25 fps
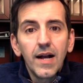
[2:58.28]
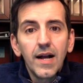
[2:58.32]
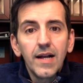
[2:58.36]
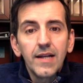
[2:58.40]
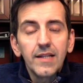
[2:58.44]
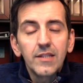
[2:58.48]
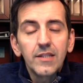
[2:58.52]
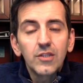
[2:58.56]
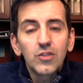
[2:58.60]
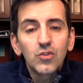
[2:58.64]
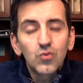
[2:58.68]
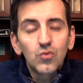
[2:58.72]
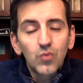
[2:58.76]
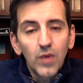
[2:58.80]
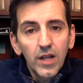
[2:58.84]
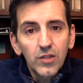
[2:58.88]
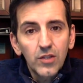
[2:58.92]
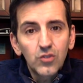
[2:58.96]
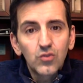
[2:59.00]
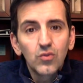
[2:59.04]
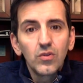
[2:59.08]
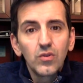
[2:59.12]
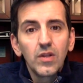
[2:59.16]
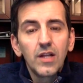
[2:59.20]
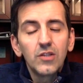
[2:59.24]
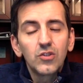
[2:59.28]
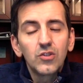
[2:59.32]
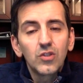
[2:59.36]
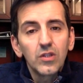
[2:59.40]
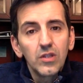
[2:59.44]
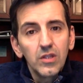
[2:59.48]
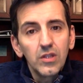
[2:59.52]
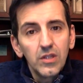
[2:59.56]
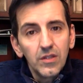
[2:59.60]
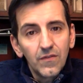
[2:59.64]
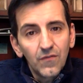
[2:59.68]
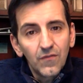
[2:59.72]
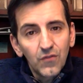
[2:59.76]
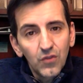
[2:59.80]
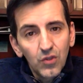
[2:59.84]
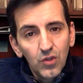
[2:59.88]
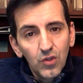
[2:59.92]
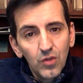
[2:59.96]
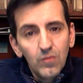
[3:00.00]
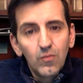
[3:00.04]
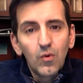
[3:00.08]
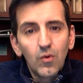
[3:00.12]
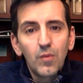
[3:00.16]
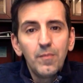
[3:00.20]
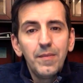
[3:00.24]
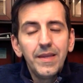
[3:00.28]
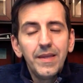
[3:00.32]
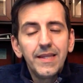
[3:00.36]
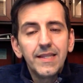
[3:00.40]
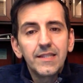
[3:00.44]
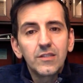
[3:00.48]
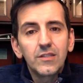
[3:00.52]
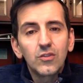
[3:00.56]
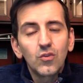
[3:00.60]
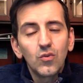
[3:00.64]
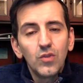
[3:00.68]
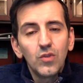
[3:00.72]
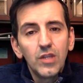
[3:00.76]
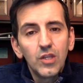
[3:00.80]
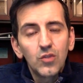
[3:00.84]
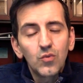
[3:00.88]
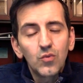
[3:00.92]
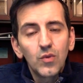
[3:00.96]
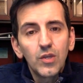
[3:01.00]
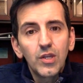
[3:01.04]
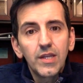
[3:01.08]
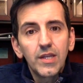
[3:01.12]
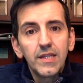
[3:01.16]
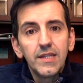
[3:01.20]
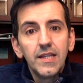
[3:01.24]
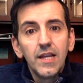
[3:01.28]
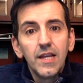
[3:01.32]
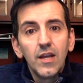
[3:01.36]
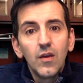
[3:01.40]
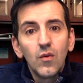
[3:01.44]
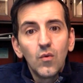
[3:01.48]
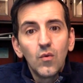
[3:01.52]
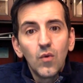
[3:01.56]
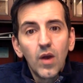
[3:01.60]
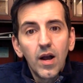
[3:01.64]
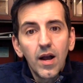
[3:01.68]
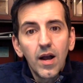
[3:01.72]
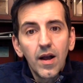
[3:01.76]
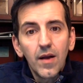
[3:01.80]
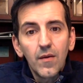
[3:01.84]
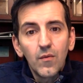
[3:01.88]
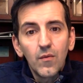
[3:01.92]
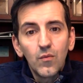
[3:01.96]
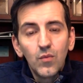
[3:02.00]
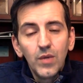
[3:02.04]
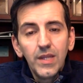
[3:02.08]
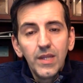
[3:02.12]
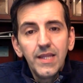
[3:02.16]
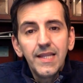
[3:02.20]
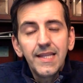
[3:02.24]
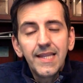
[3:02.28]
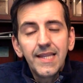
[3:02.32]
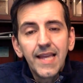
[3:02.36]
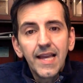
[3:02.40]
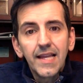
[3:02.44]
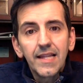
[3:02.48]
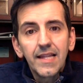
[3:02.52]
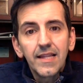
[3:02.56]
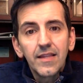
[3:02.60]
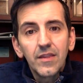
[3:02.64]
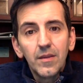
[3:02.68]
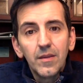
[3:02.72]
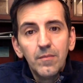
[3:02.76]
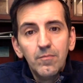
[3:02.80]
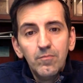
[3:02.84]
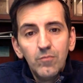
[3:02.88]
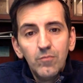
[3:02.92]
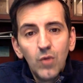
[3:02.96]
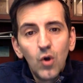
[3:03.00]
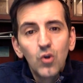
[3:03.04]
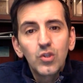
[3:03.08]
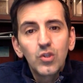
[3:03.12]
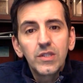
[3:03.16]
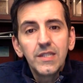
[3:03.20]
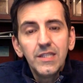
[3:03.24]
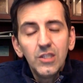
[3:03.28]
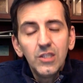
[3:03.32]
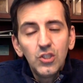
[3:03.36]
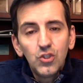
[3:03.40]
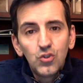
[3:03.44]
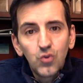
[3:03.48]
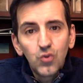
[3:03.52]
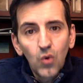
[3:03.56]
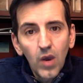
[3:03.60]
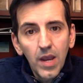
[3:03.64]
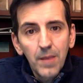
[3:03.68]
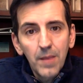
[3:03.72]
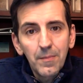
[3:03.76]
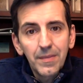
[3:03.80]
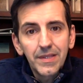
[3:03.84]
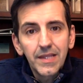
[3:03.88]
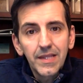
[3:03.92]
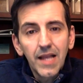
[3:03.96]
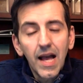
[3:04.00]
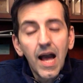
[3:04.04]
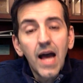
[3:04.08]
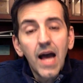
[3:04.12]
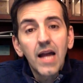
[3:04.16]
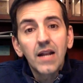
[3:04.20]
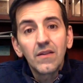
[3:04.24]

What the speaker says: stretch your lunch a few more minutes so this way you can really get the most enjoyment out